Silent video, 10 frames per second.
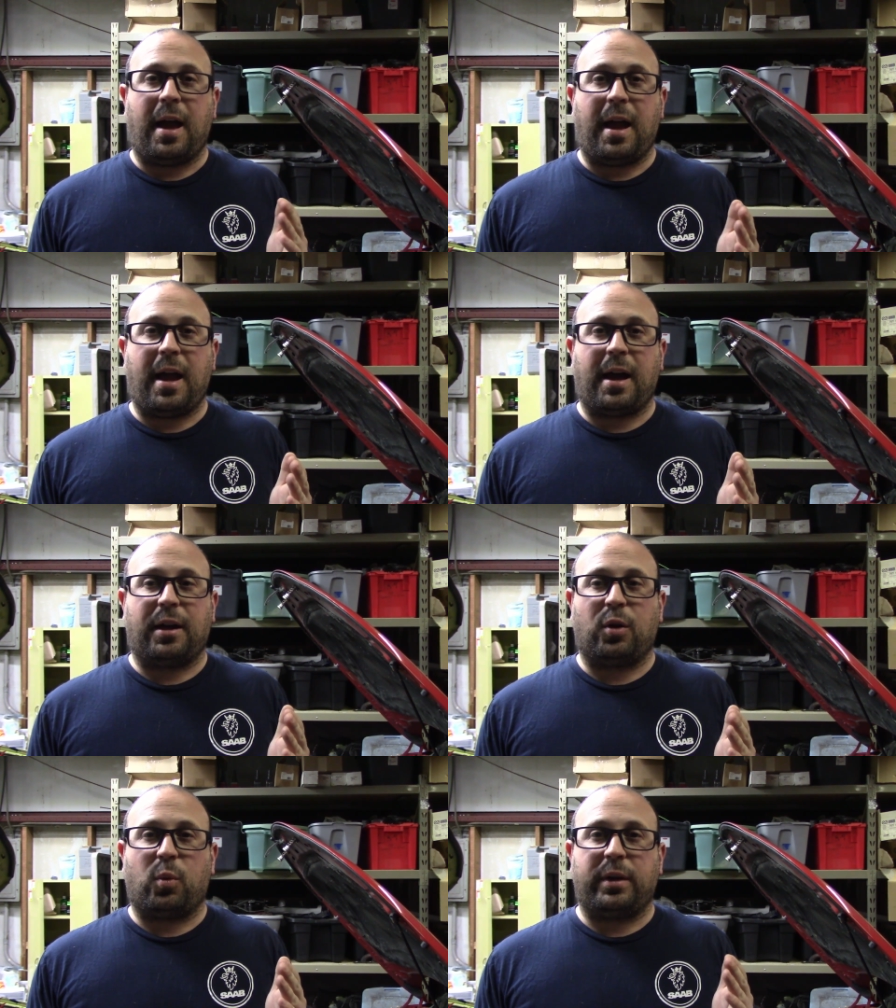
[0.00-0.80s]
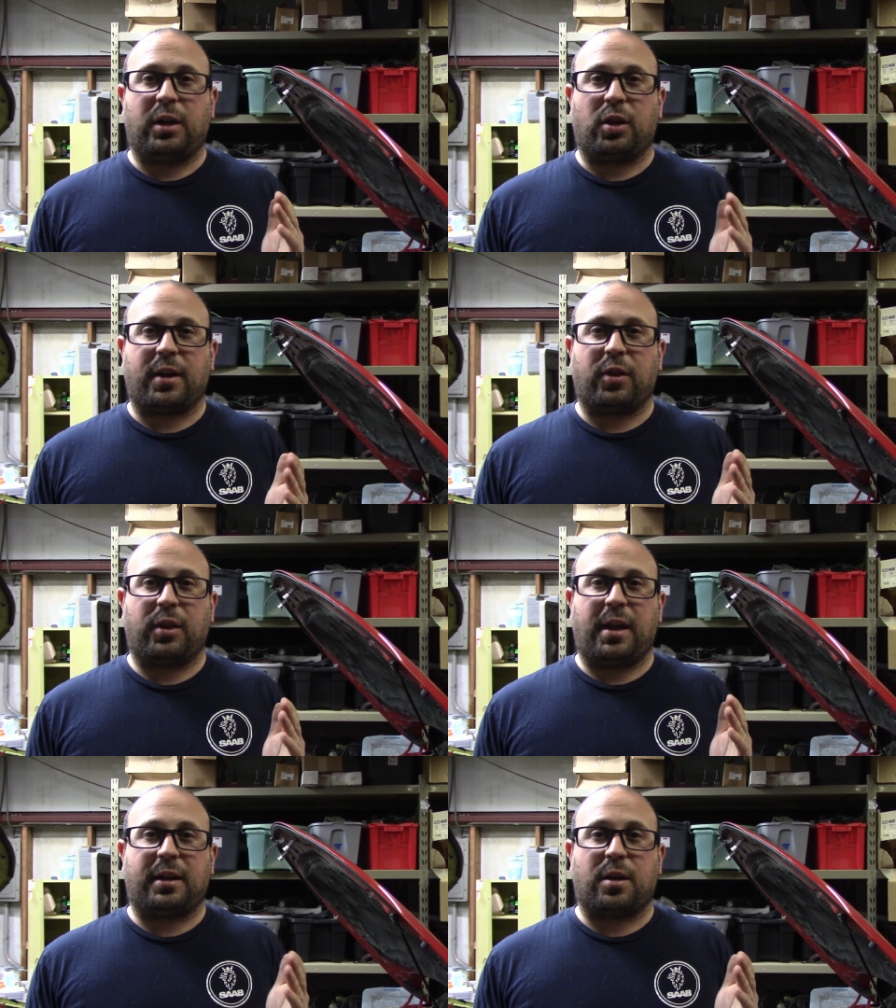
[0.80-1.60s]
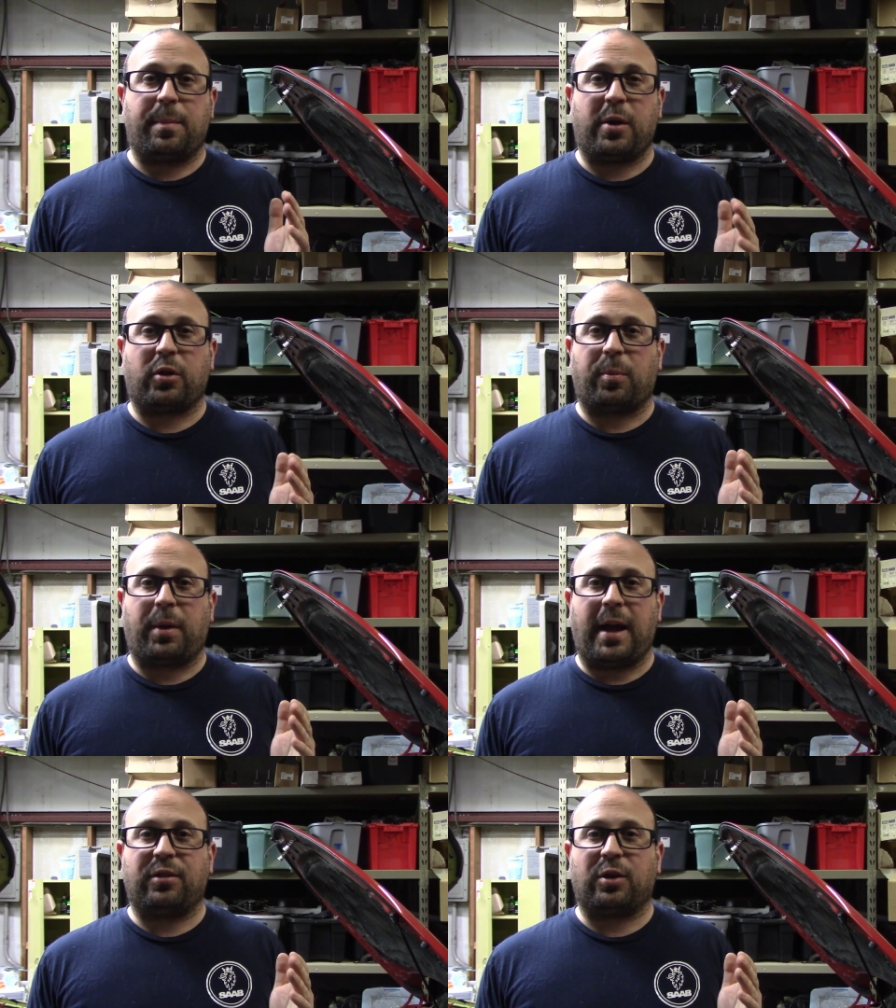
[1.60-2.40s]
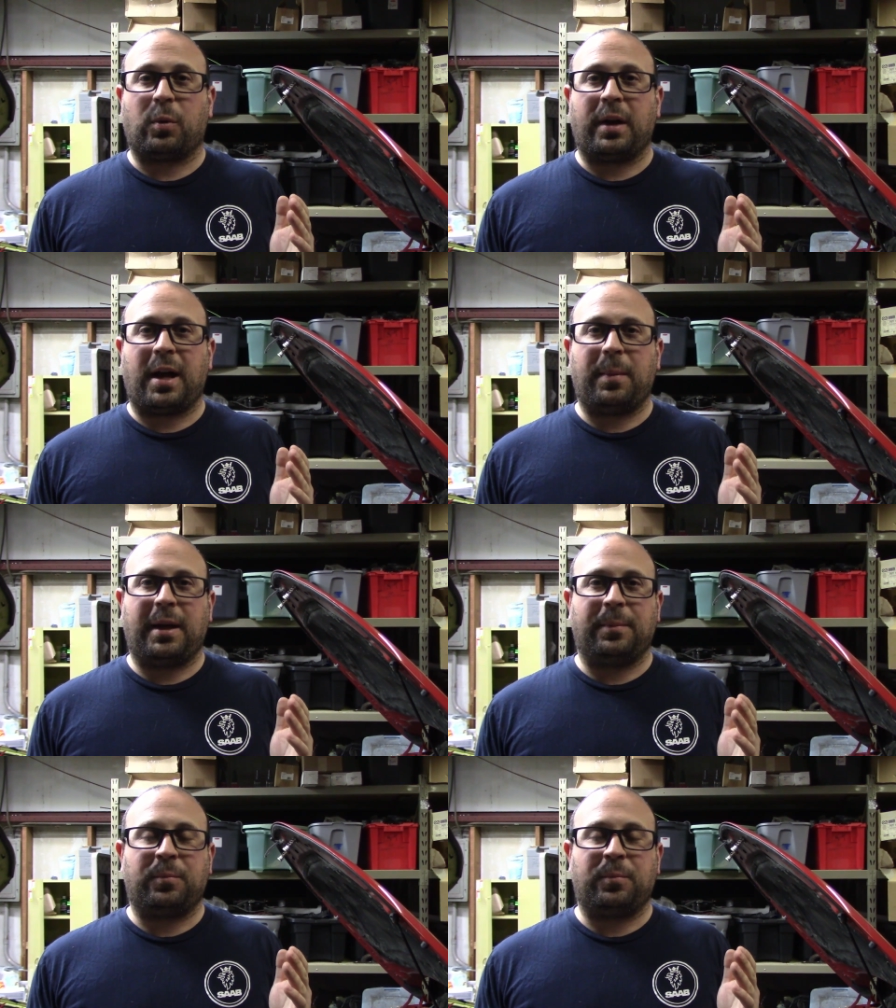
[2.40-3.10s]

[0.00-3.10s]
And when you look at it compared to the plastic one, I mean,